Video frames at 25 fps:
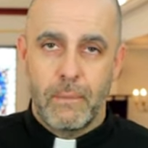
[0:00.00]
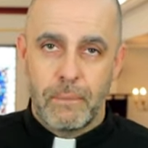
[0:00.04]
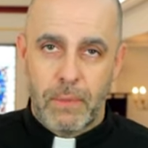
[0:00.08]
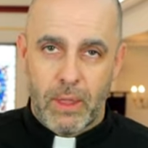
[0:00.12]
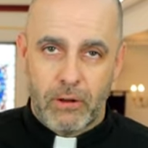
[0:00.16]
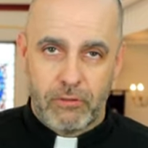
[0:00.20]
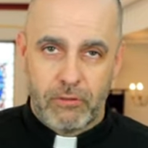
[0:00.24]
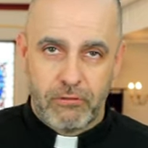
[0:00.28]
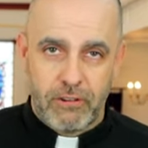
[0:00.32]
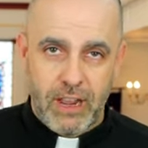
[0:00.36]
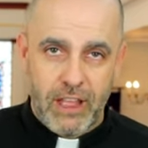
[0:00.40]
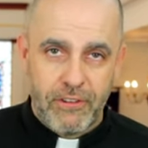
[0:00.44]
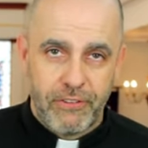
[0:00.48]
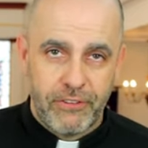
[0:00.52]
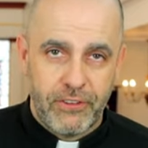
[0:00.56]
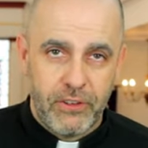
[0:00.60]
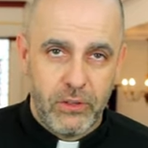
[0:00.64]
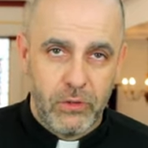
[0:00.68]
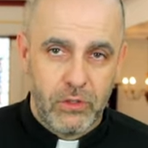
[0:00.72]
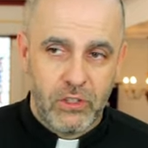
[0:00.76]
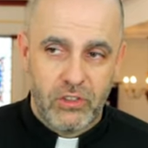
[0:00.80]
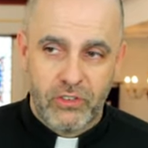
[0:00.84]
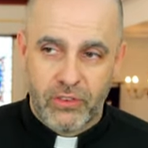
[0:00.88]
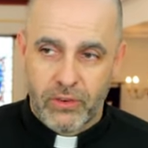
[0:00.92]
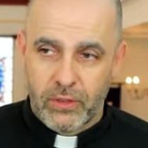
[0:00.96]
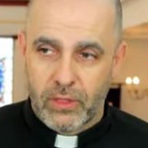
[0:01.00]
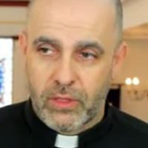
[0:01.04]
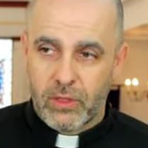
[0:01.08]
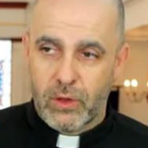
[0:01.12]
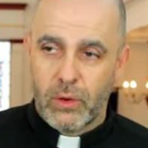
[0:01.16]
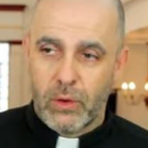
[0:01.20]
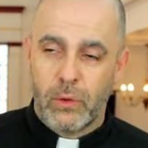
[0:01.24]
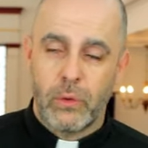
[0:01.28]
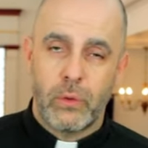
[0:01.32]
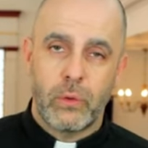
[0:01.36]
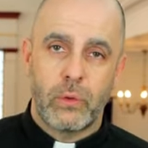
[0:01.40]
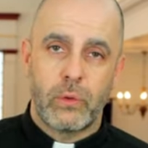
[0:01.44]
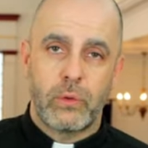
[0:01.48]
a refuge for
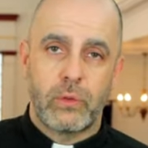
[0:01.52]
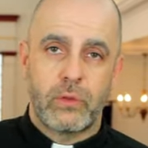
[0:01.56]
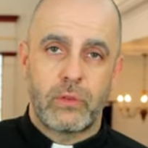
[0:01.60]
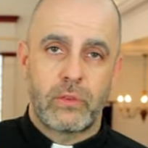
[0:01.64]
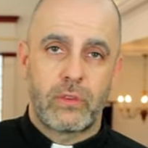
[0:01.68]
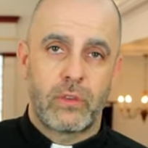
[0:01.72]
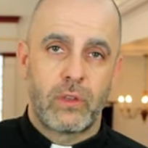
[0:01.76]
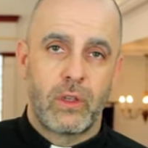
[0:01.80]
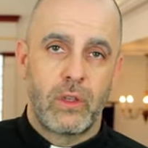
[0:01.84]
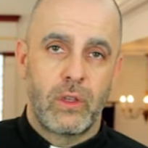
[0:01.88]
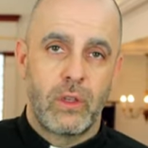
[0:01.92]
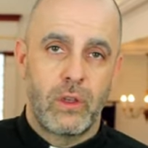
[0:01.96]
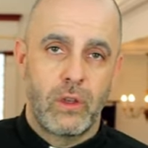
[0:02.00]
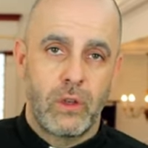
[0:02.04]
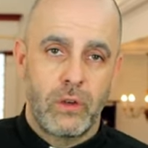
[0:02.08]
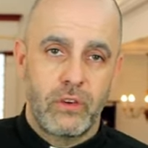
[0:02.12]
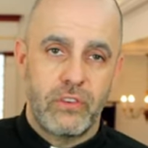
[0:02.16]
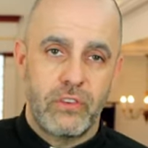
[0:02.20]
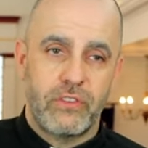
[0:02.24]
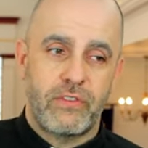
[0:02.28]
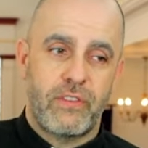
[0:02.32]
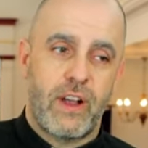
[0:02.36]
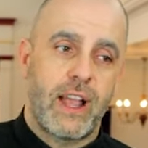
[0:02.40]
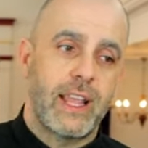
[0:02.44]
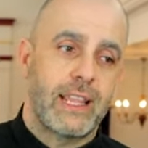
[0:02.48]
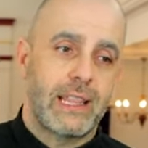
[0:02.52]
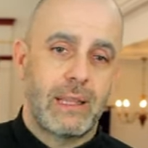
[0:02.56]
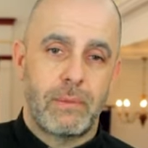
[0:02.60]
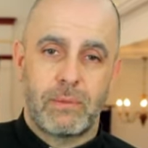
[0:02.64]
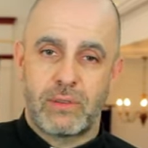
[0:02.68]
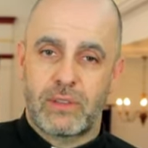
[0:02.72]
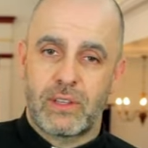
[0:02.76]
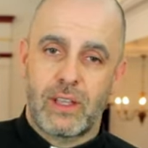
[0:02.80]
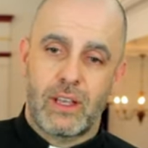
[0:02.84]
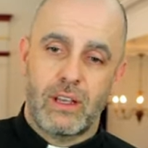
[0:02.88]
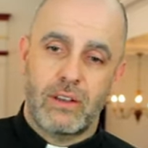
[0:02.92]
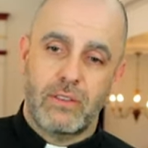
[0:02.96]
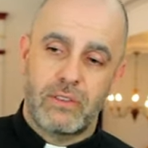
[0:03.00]
those who find
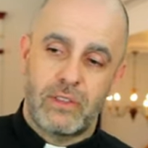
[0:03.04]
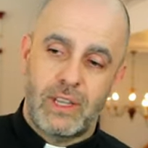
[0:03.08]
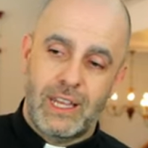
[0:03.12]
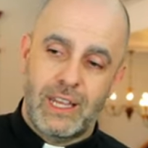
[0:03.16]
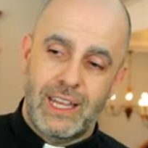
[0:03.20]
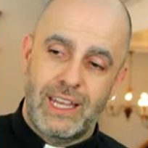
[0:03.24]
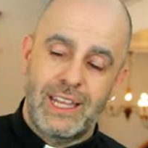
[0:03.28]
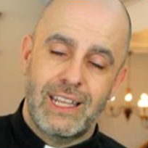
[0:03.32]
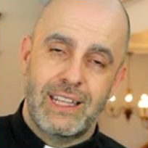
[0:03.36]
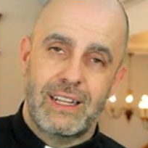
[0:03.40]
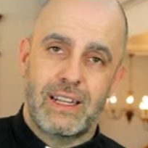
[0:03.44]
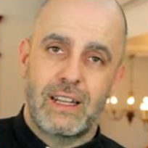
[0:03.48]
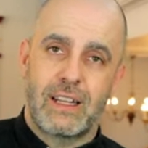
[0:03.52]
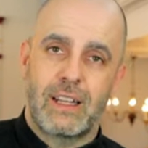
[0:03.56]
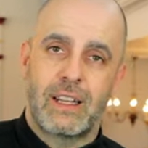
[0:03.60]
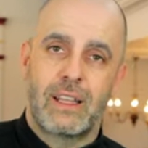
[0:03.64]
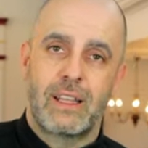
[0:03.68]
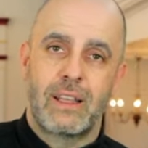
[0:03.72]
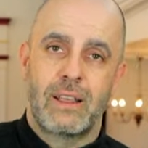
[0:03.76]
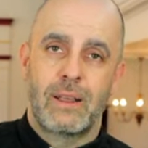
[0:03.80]
themselves in